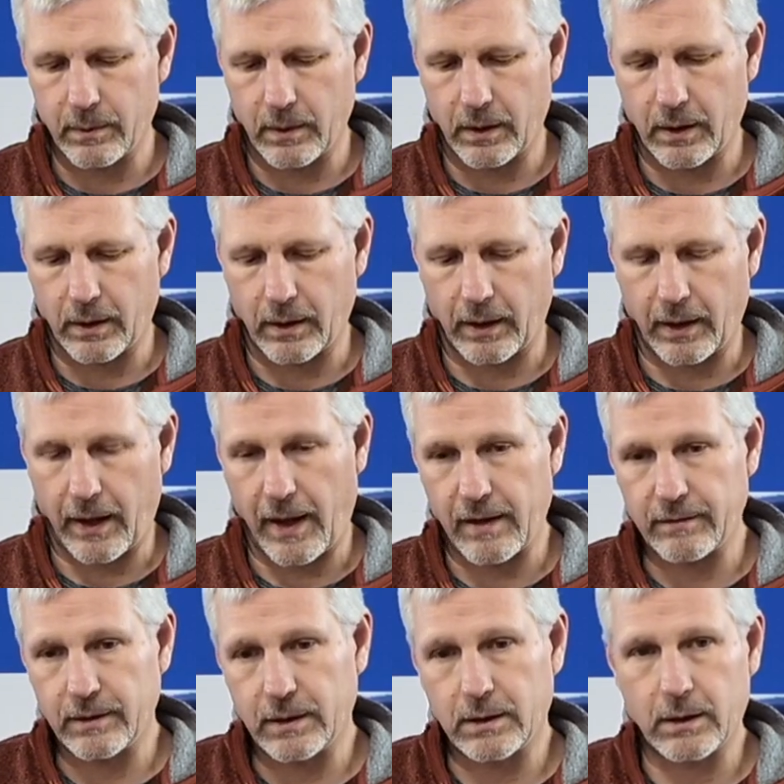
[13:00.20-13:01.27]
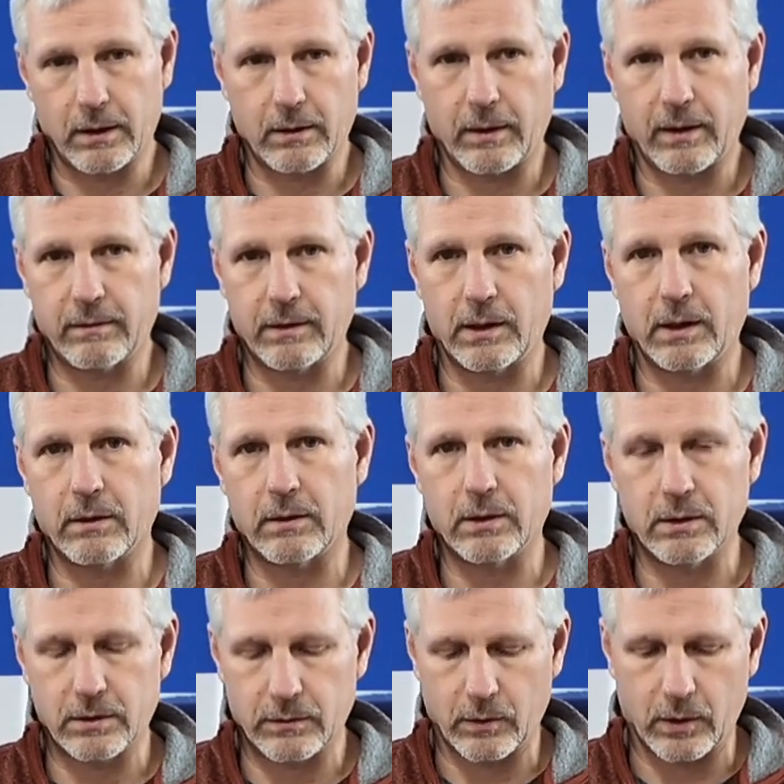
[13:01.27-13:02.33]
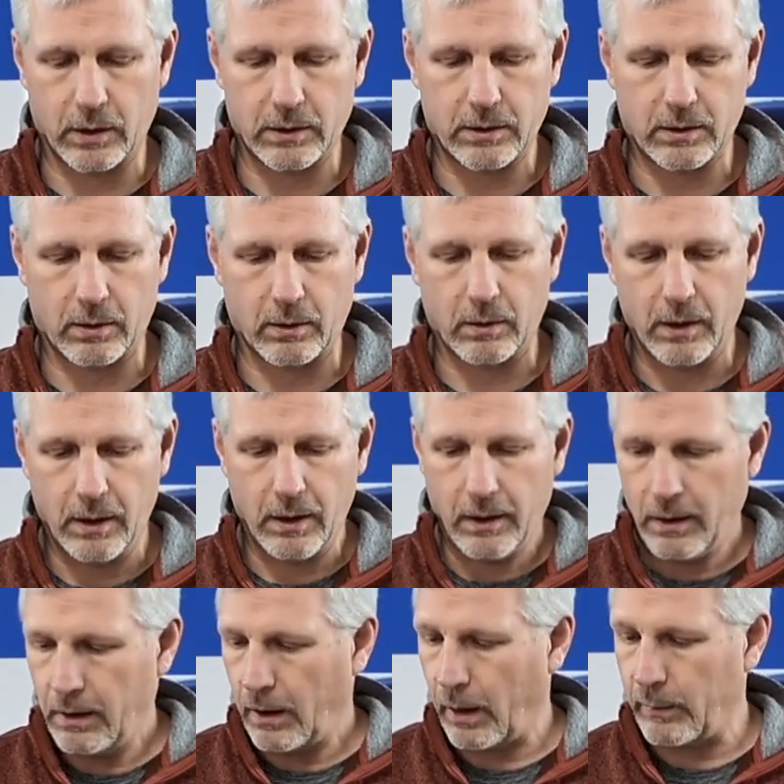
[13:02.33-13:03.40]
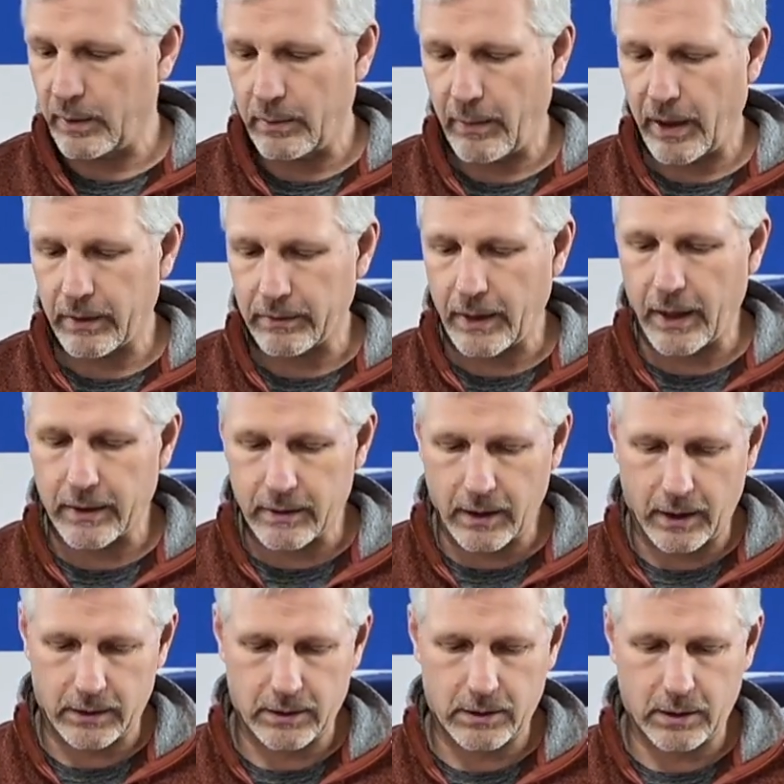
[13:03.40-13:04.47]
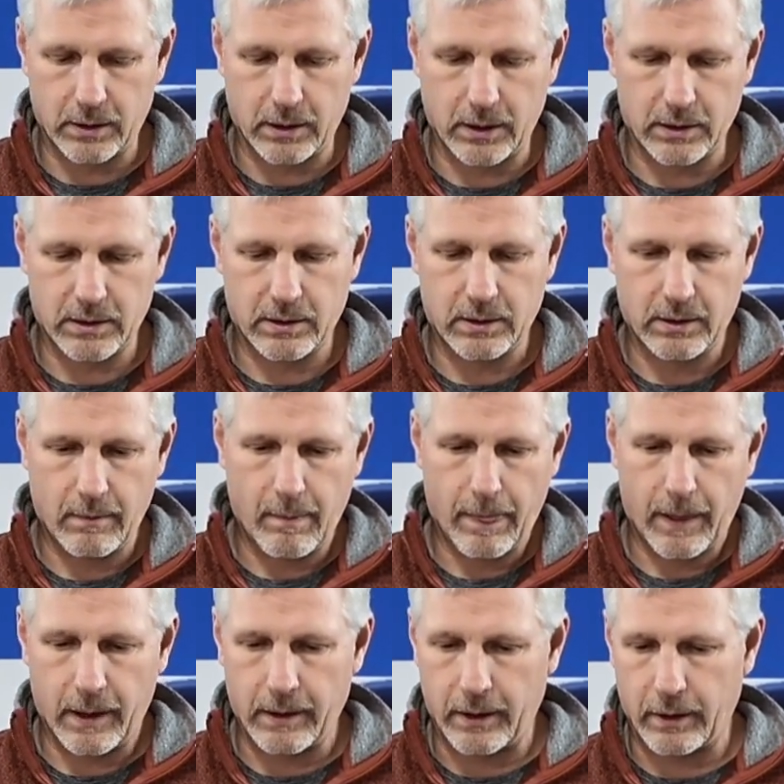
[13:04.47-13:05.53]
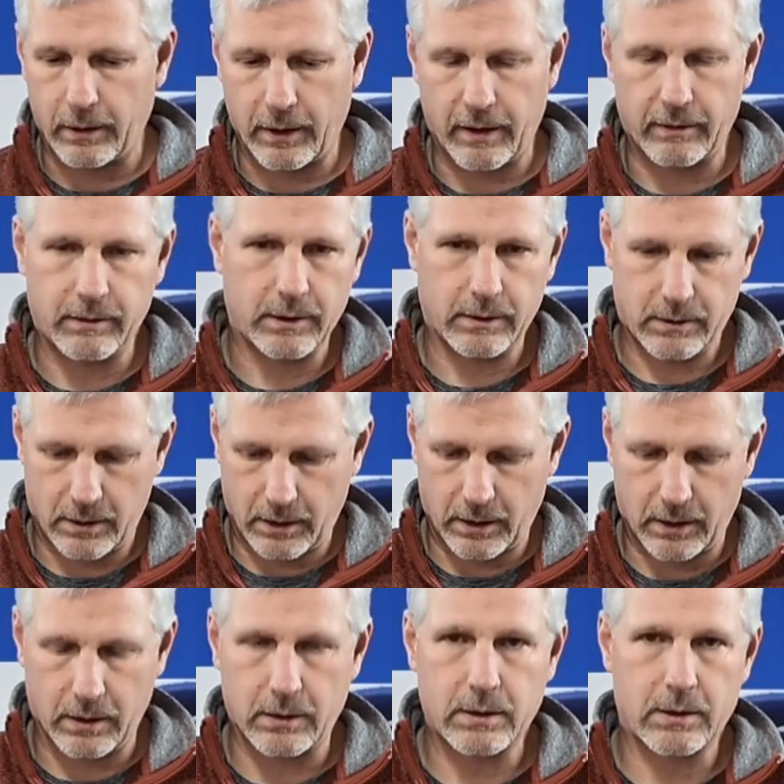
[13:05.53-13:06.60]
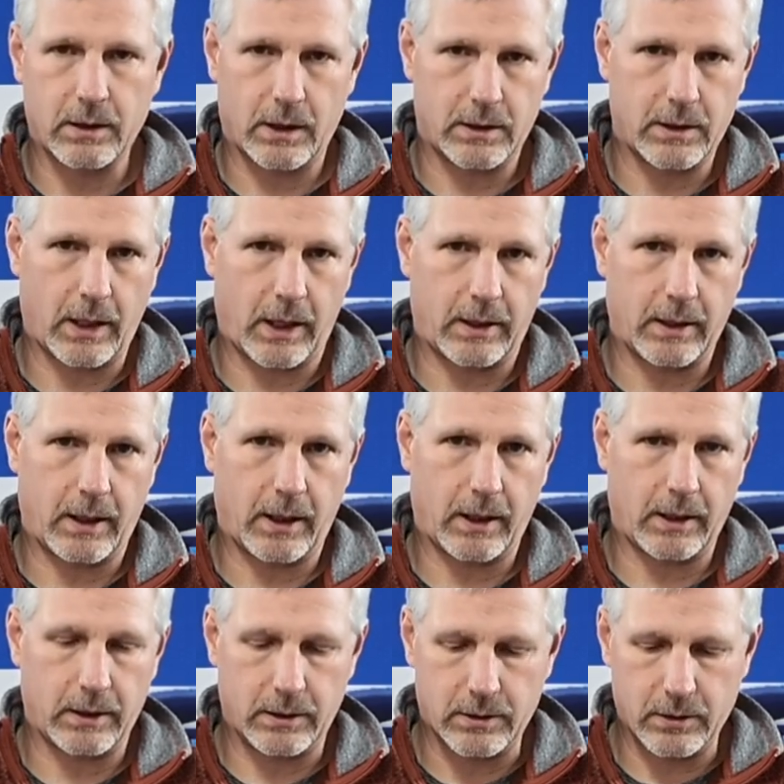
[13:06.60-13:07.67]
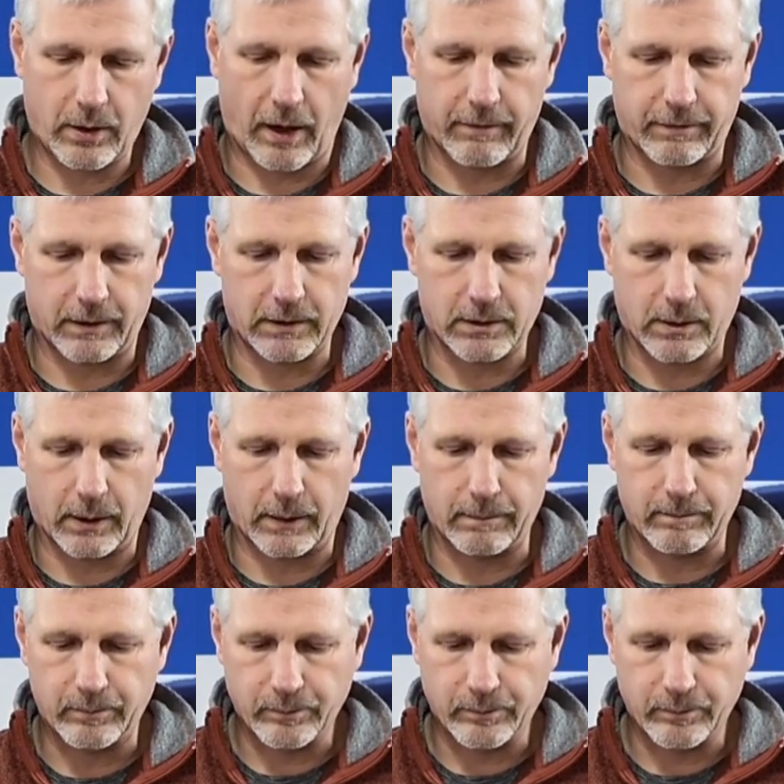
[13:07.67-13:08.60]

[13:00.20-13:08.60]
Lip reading: I have it. I don't have any other use for it, so I'm going to mount that next to this, and then I'll have a dedicated traffic screen.